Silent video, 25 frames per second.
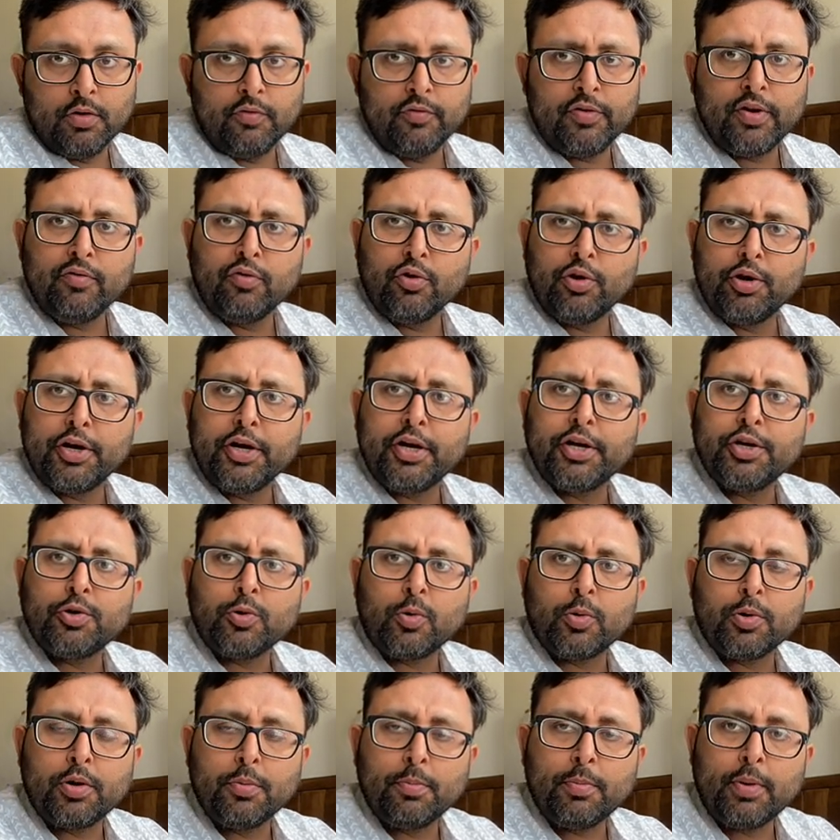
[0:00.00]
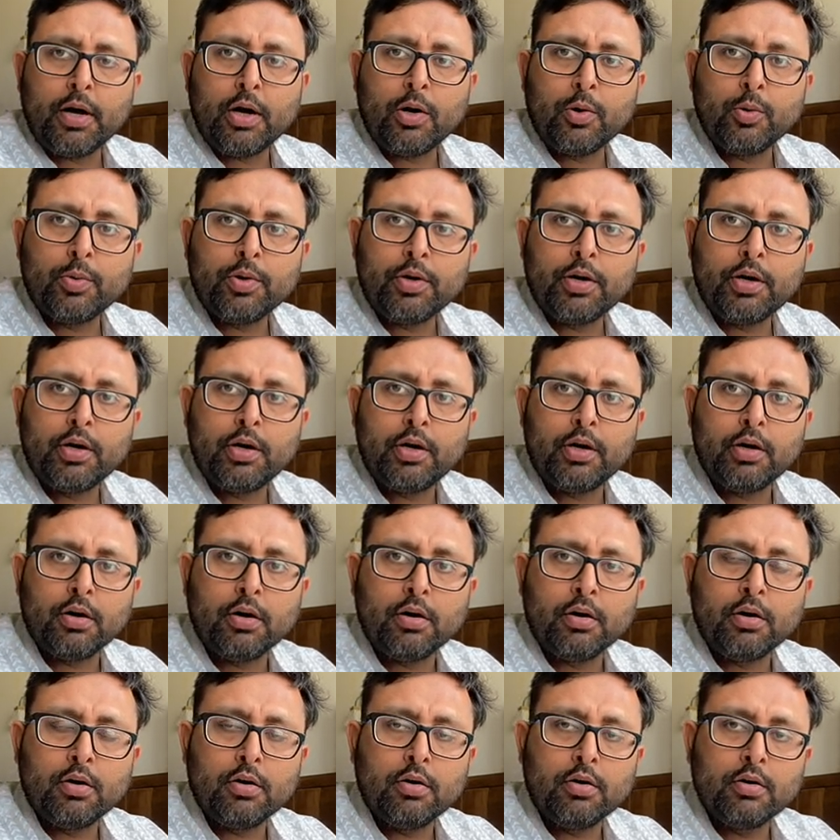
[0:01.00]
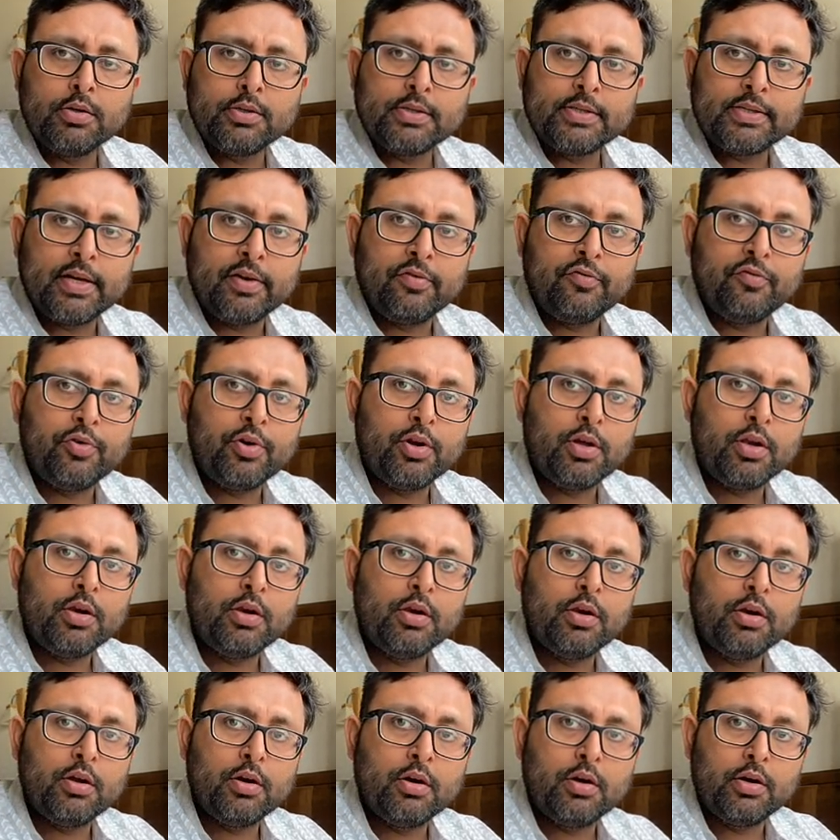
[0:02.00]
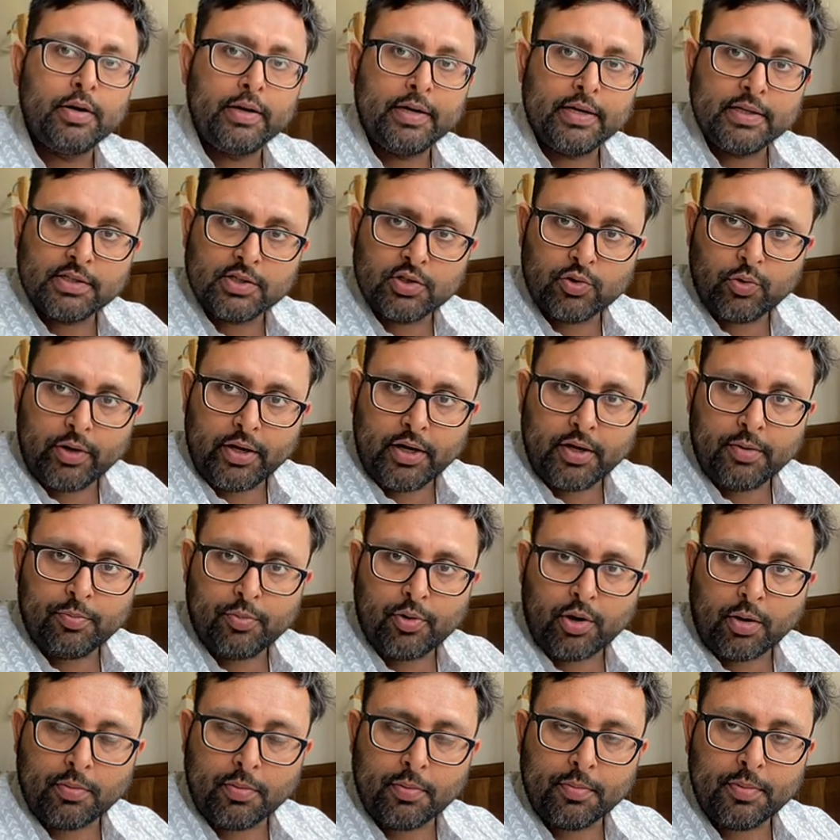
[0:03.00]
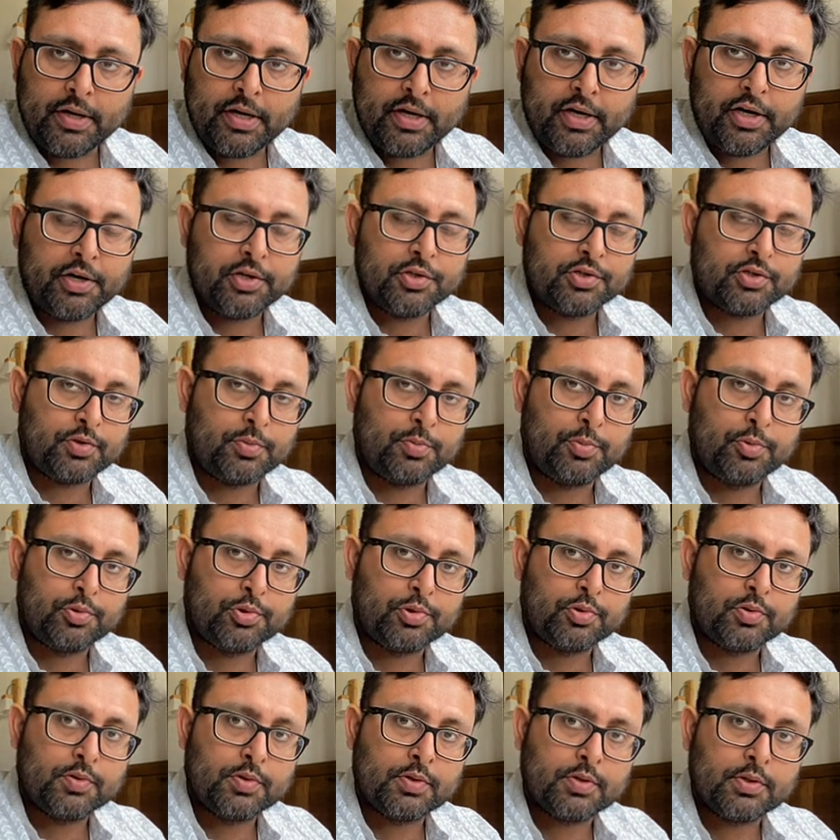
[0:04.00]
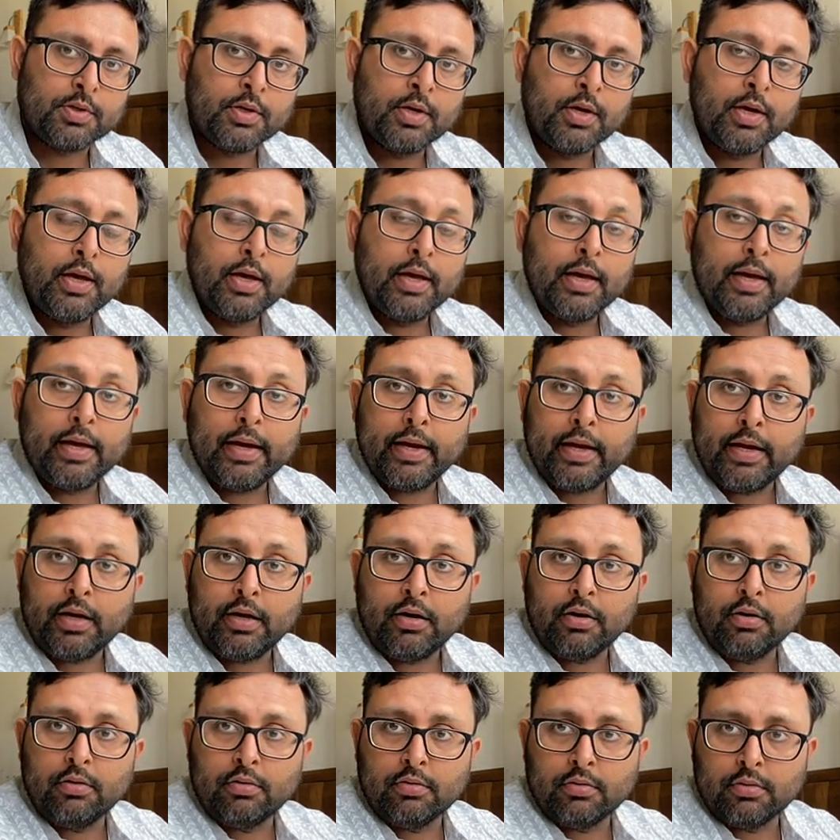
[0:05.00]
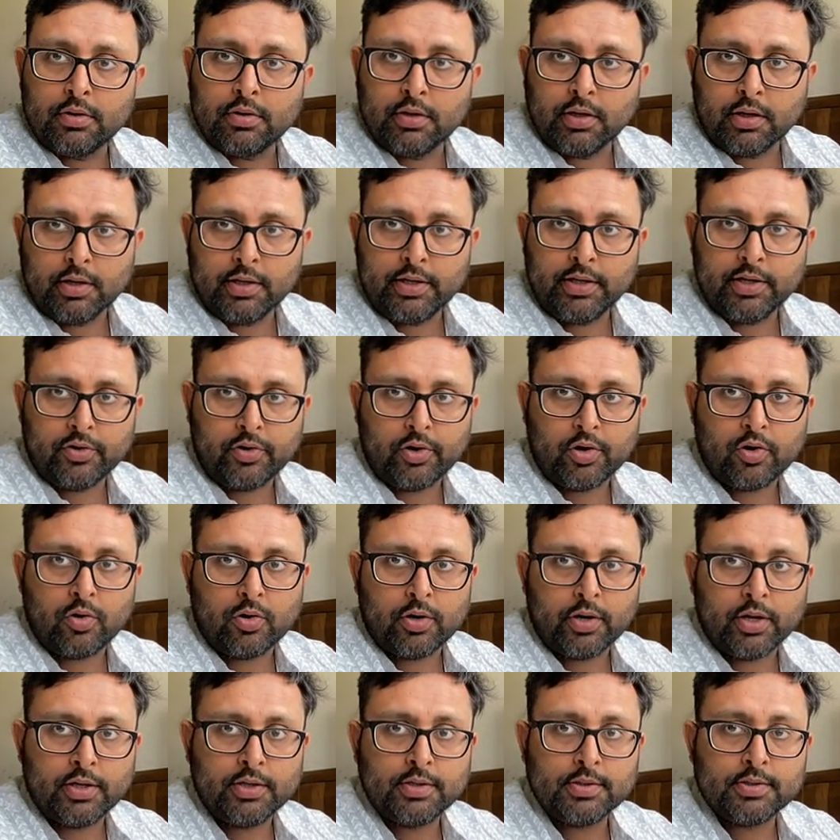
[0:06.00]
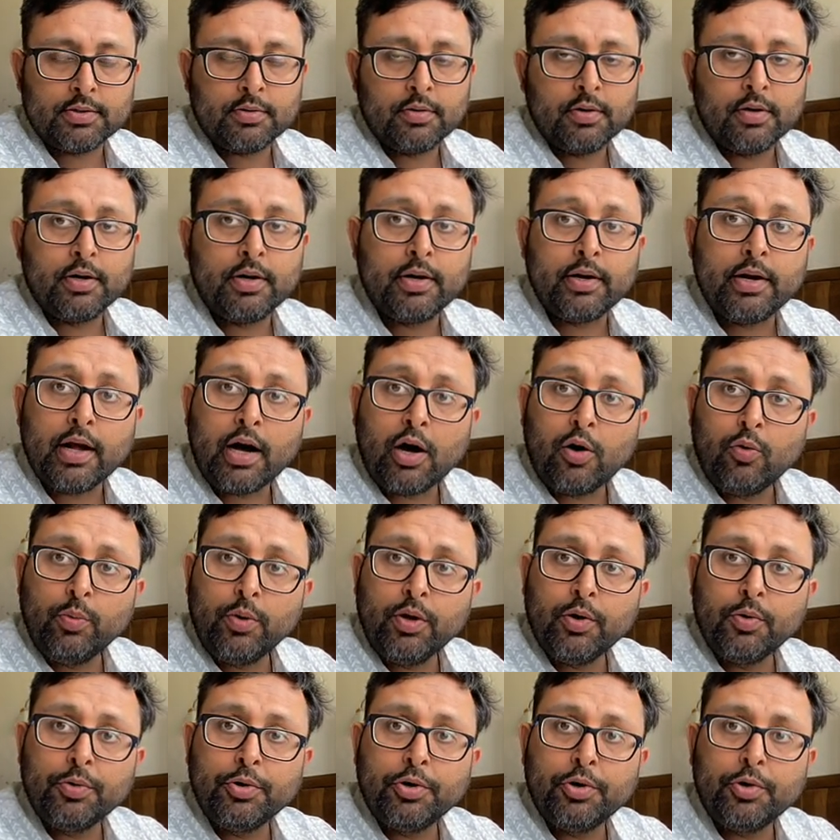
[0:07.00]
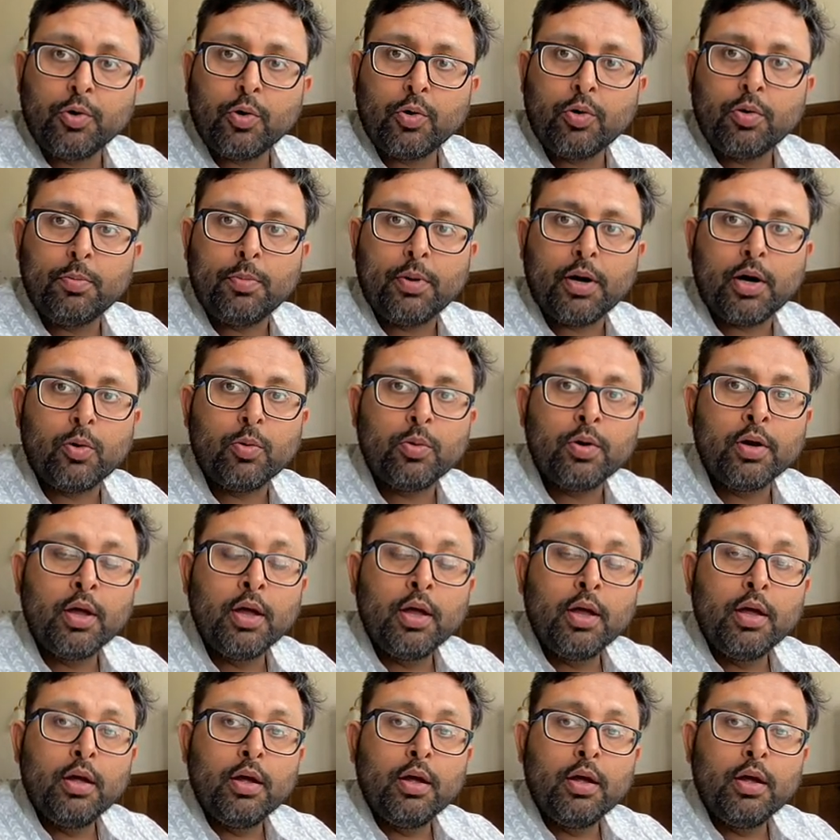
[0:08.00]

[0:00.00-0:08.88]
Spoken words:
We've already talked about several discrete probability distributions in the earlier recordings. Now we're going to talk about